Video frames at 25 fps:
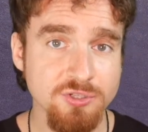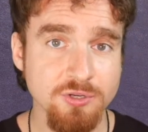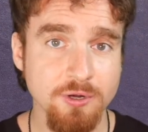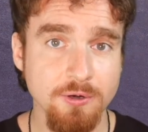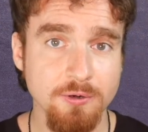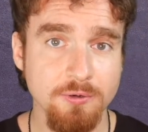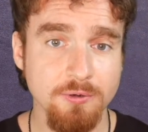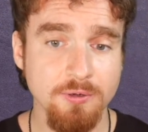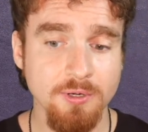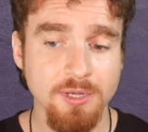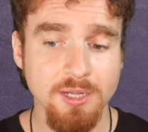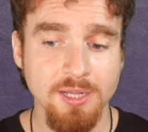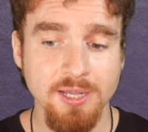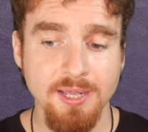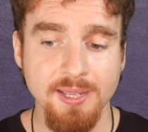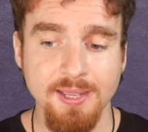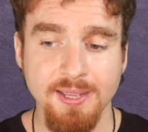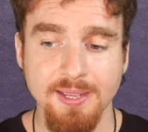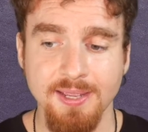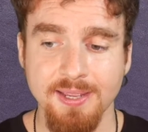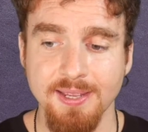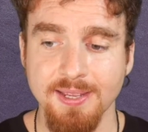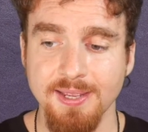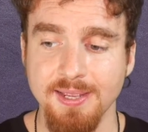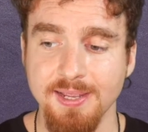So
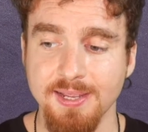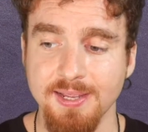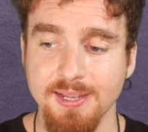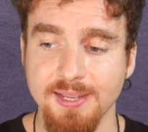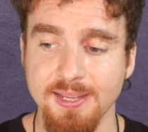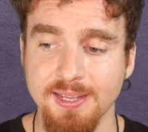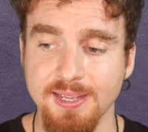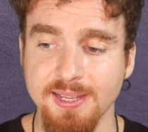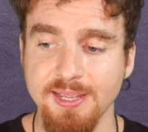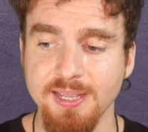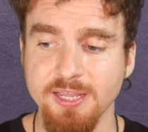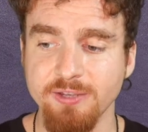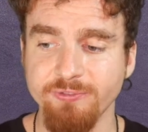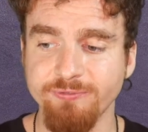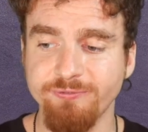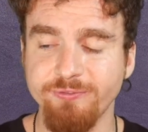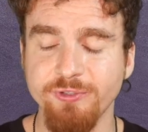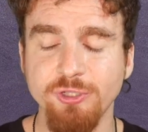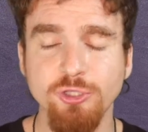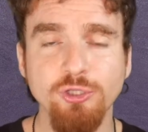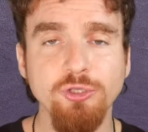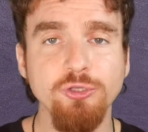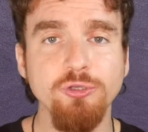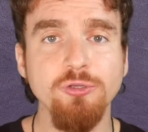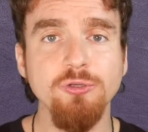
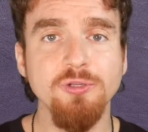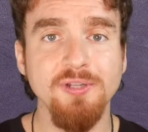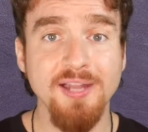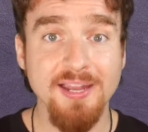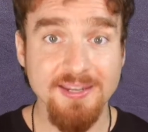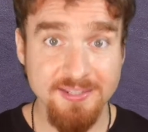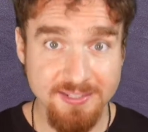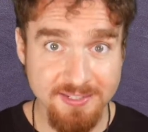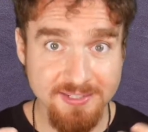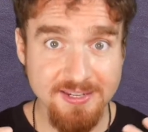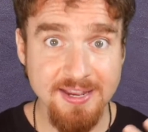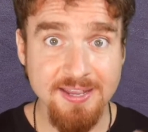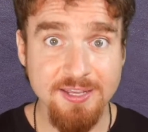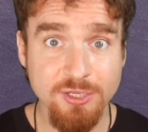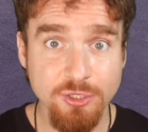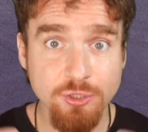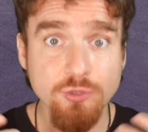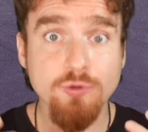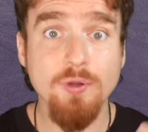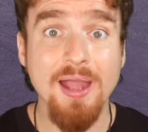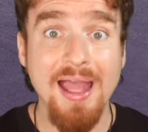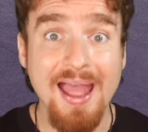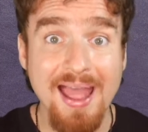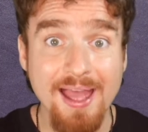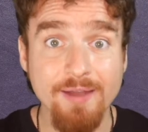let's say
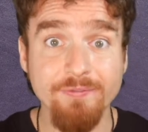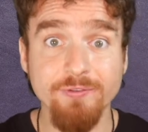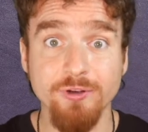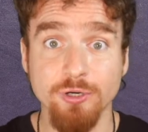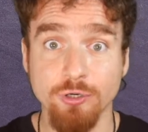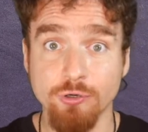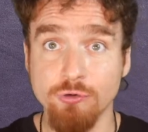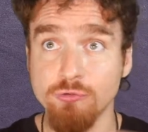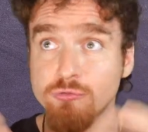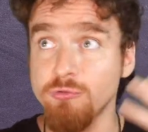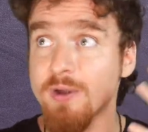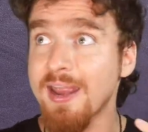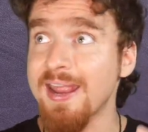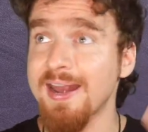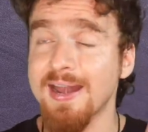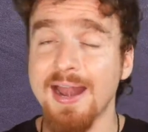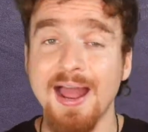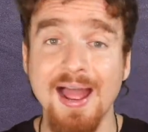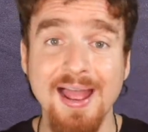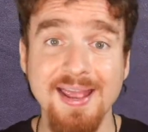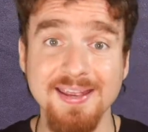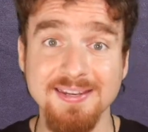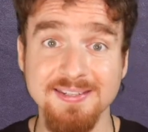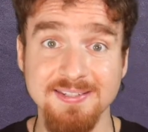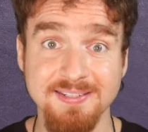you have a
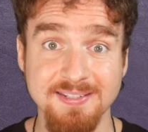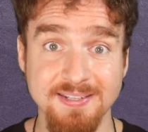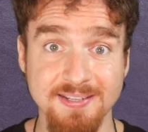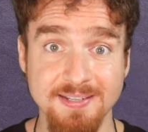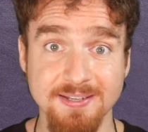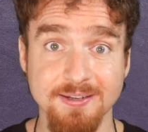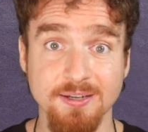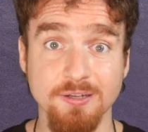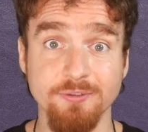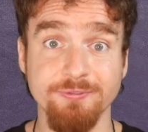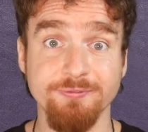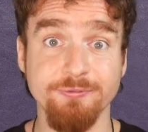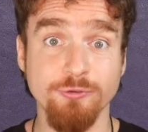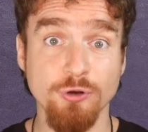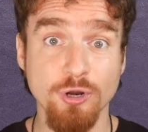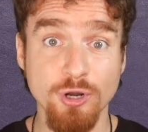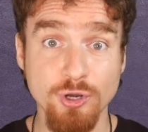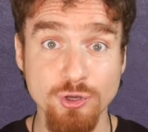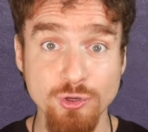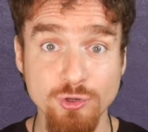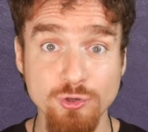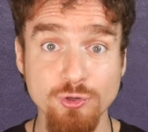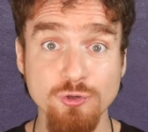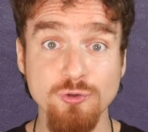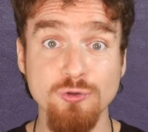great idea for
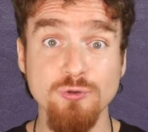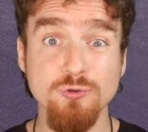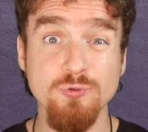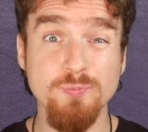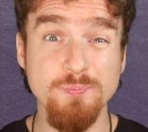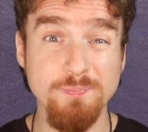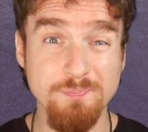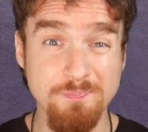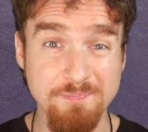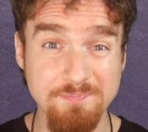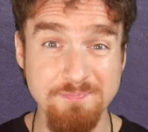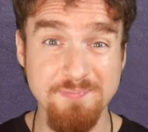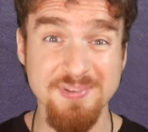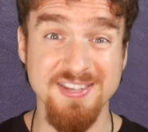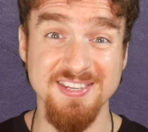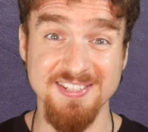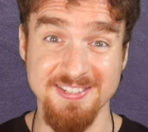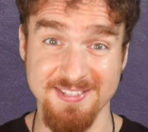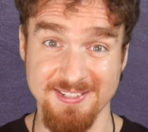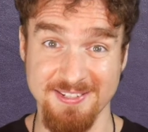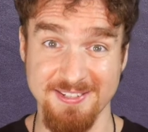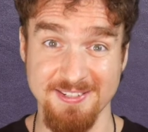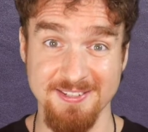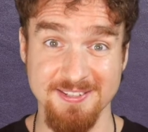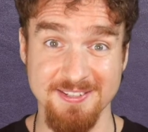a new
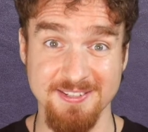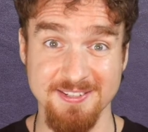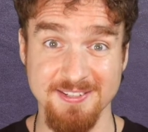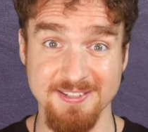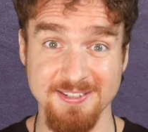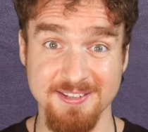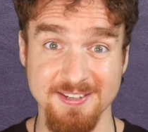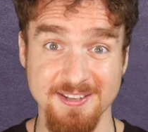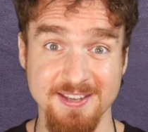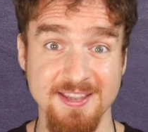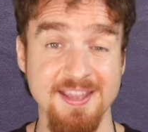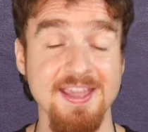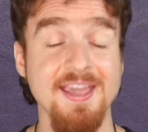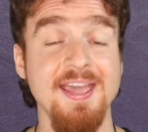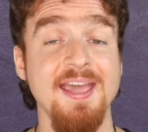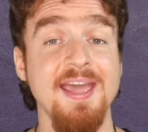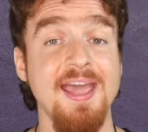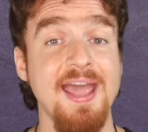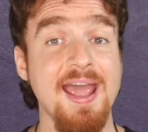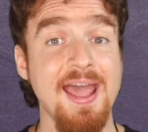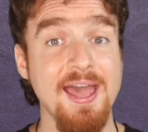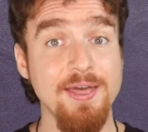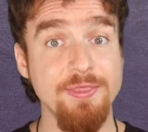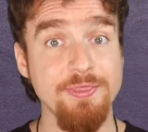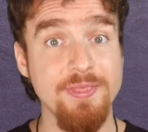business,
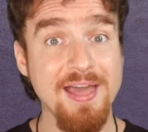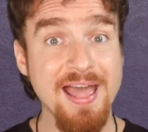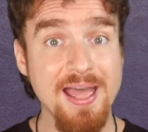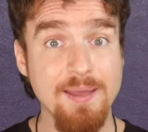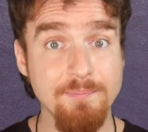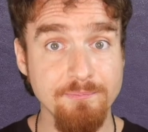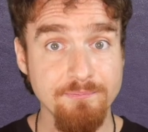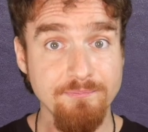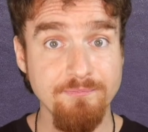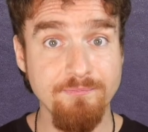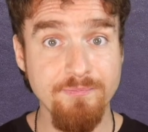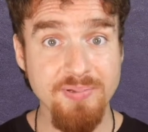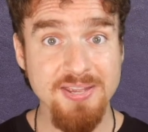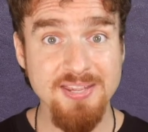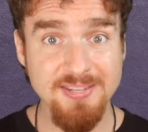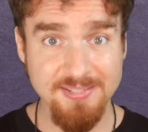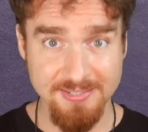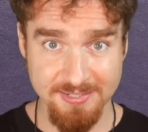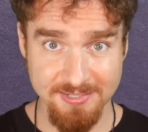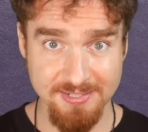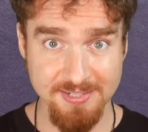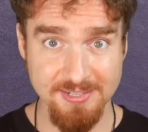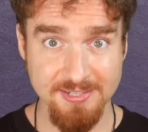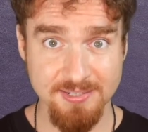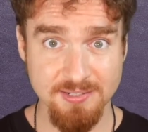and that
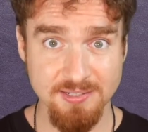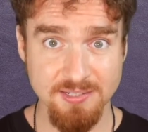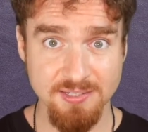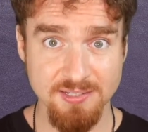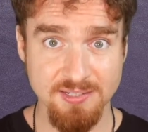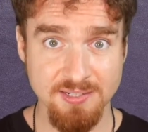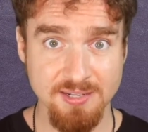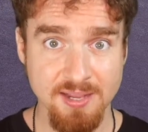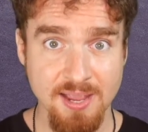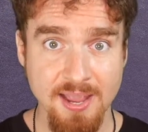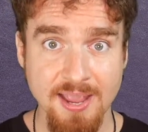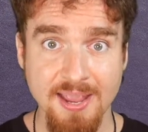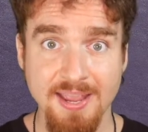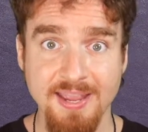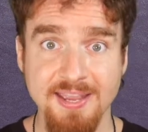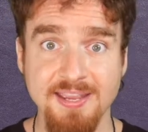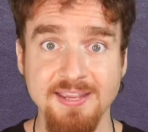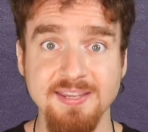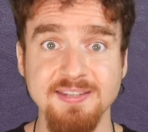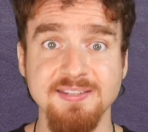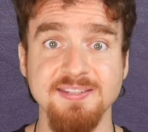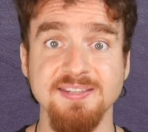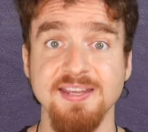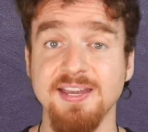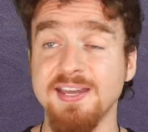business
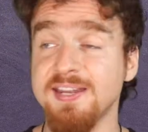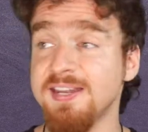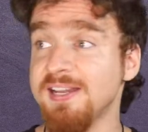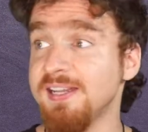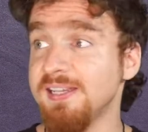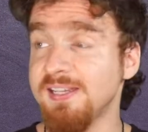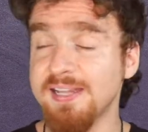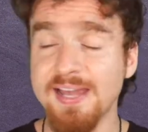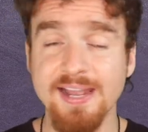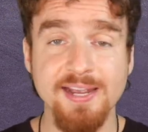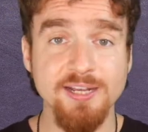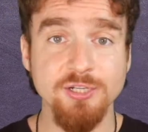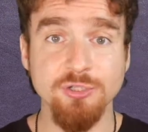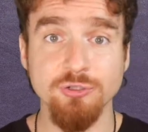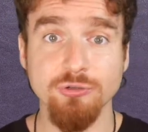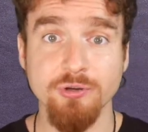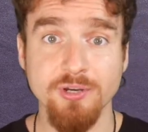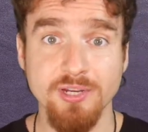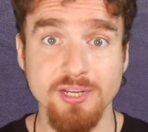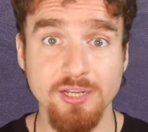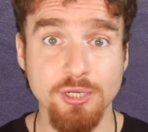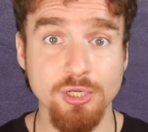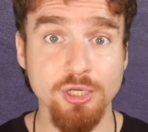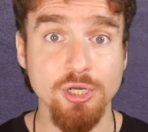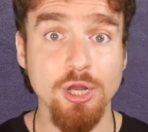is an
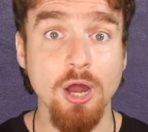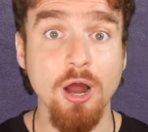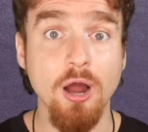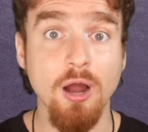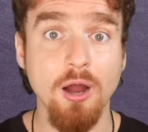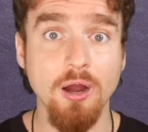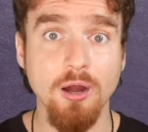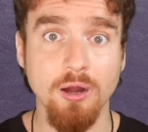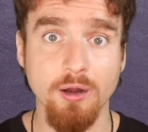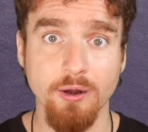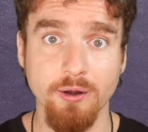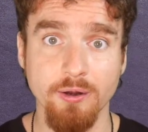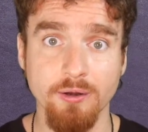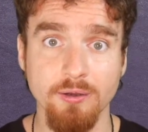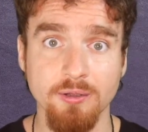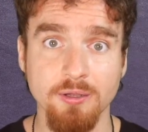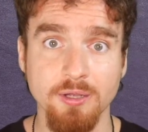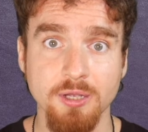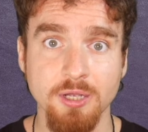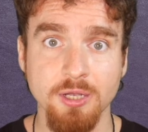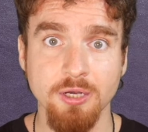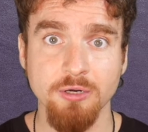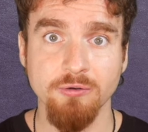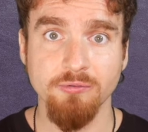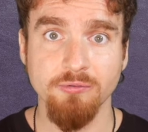electric car,